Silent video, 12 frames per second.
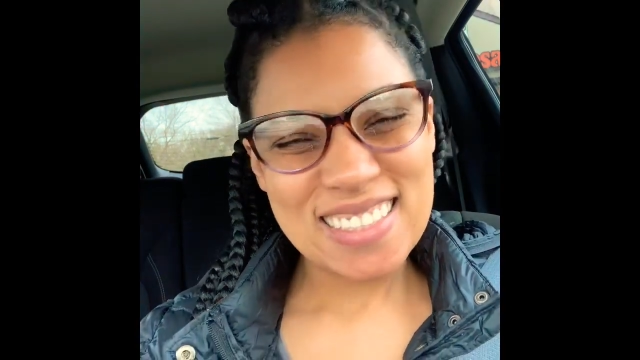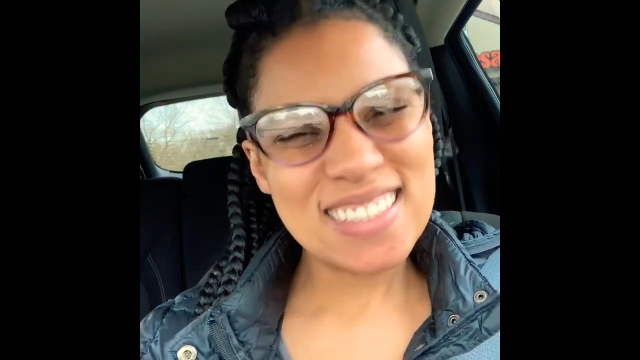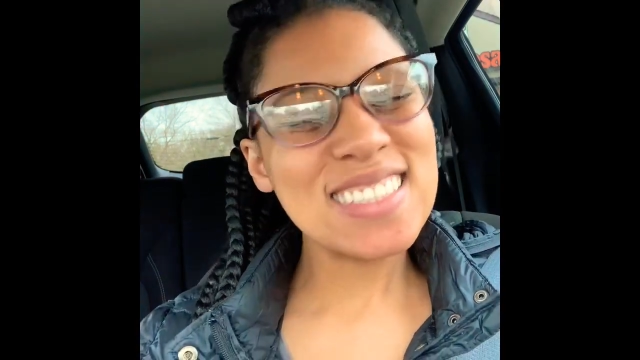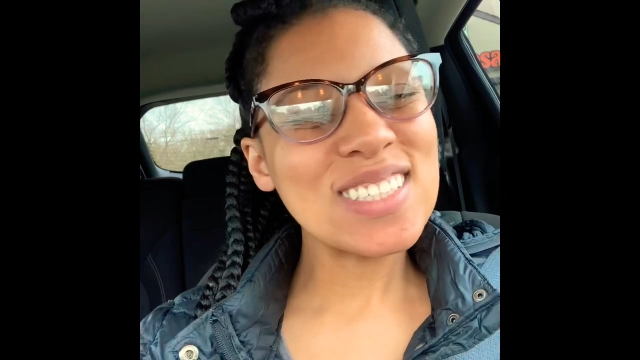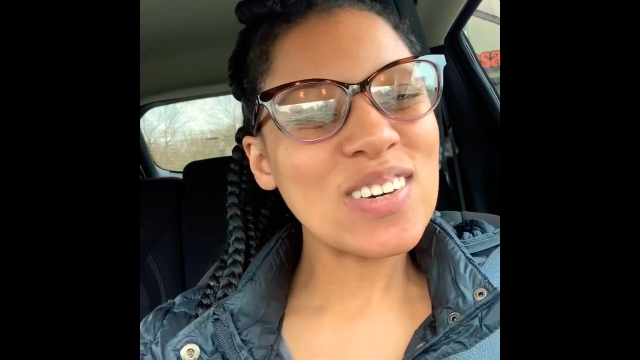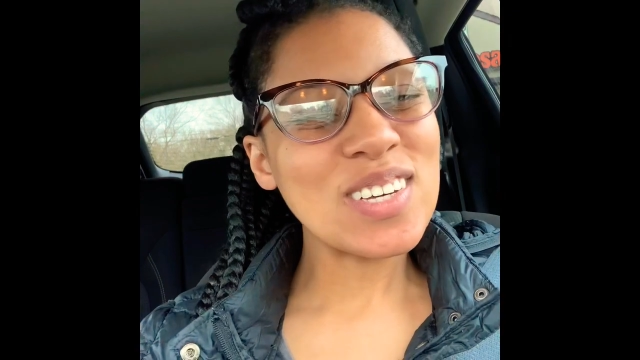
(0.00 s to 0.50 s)

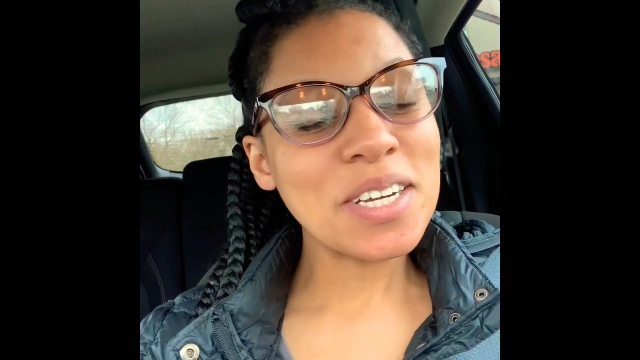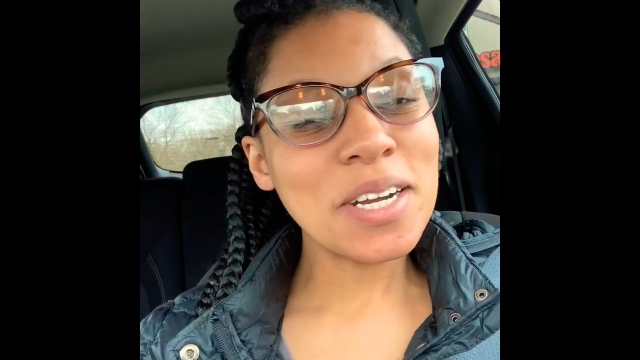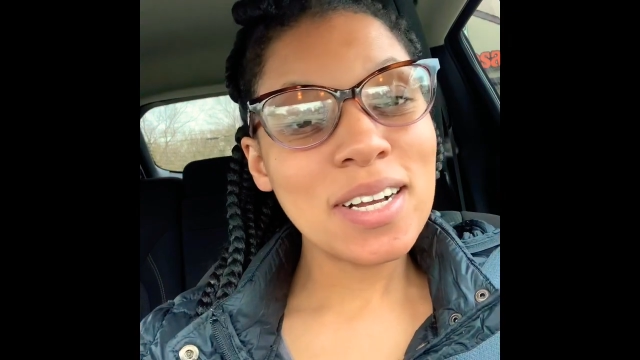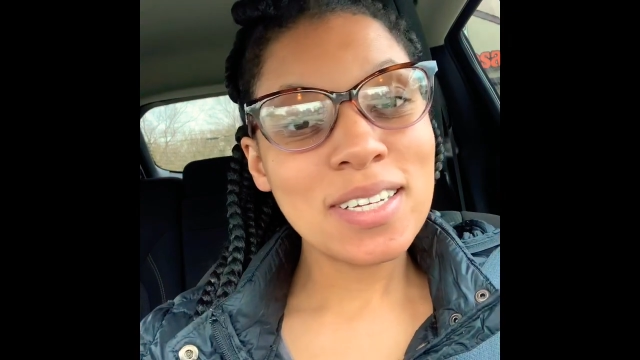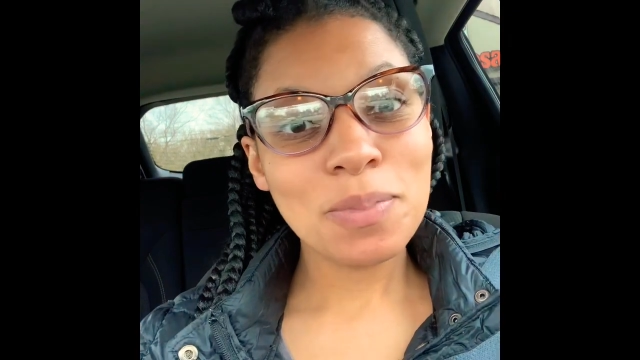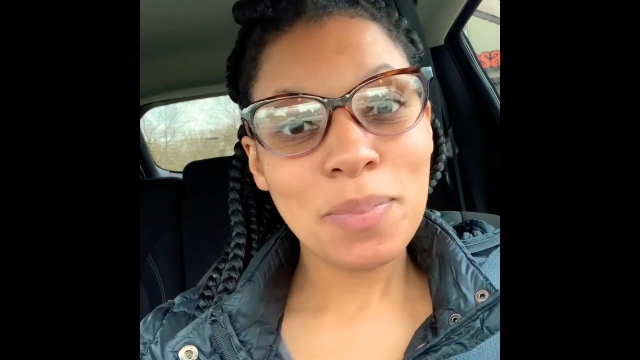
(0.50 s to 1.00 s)
so your
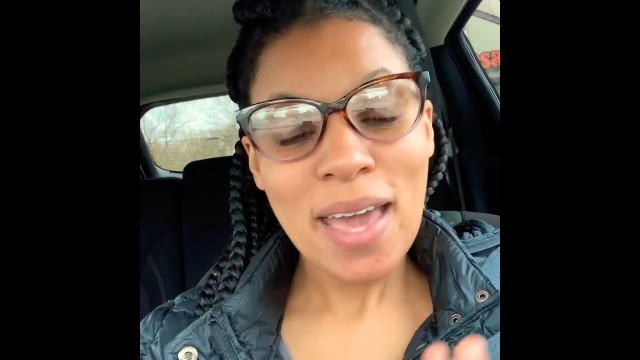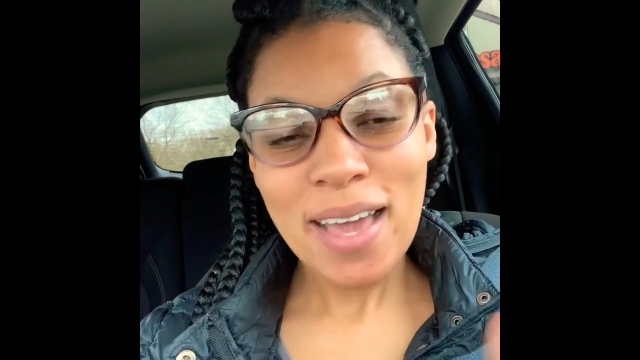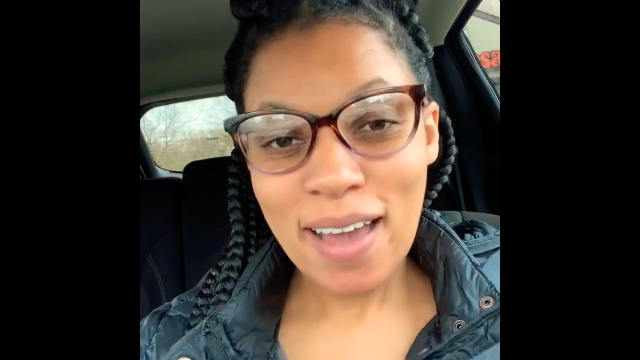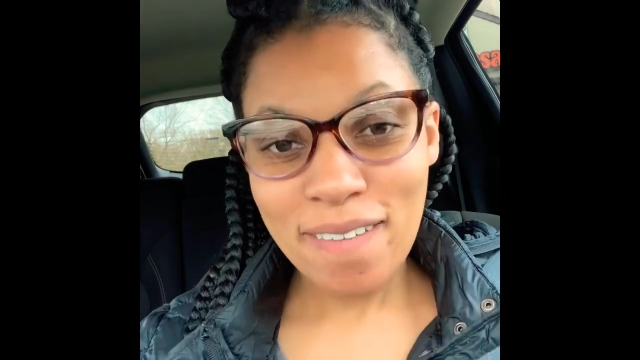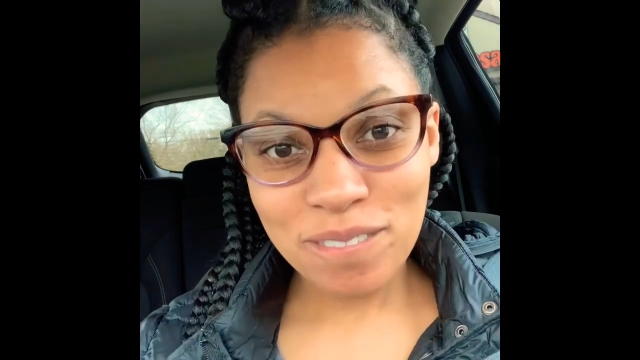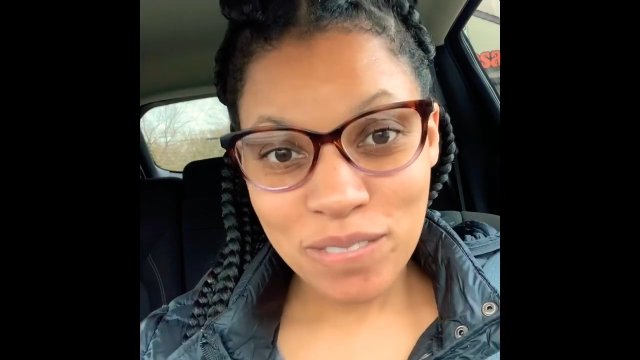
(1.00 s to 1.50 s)
girl is back.
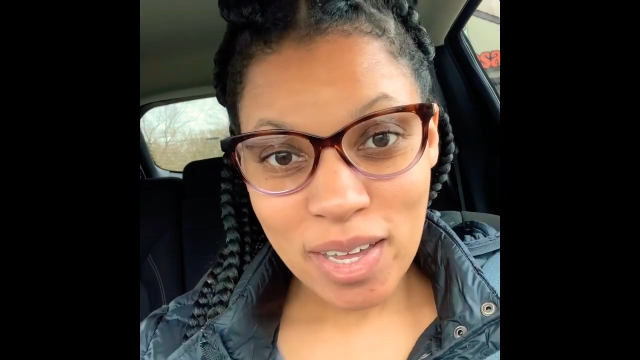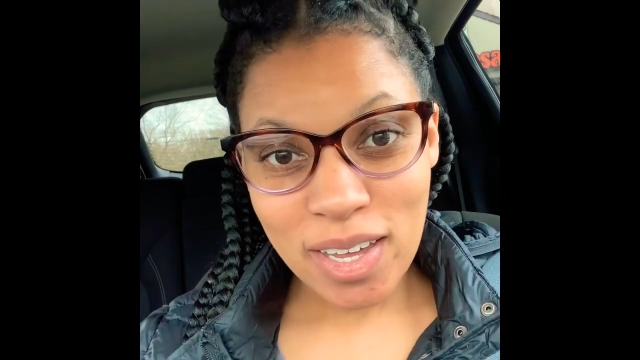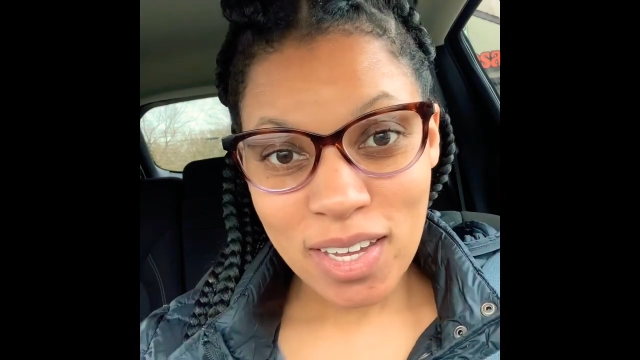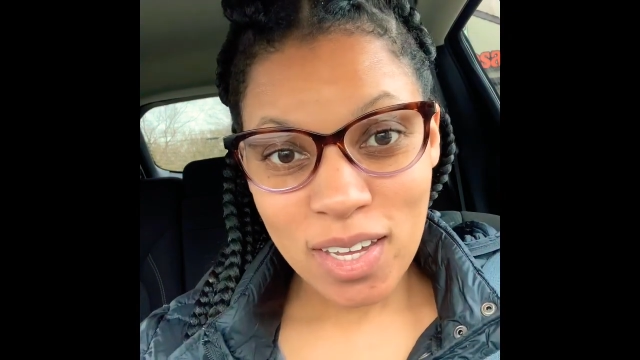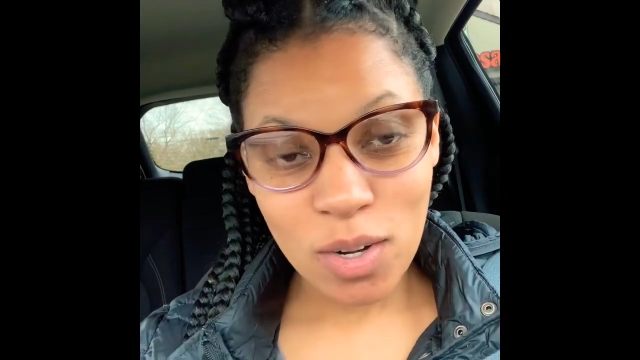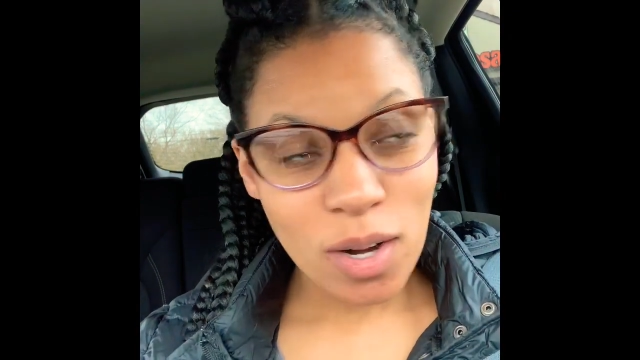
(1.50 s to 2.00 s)
I'm
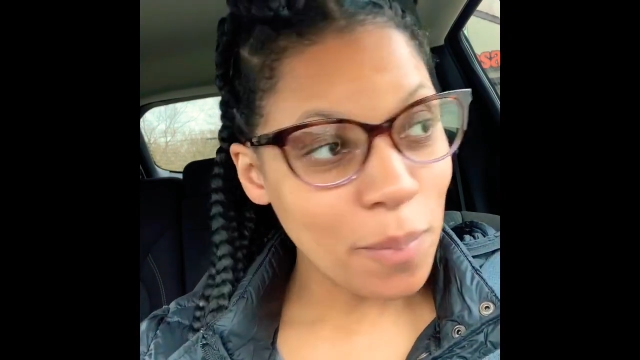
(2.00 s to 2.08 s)
fine.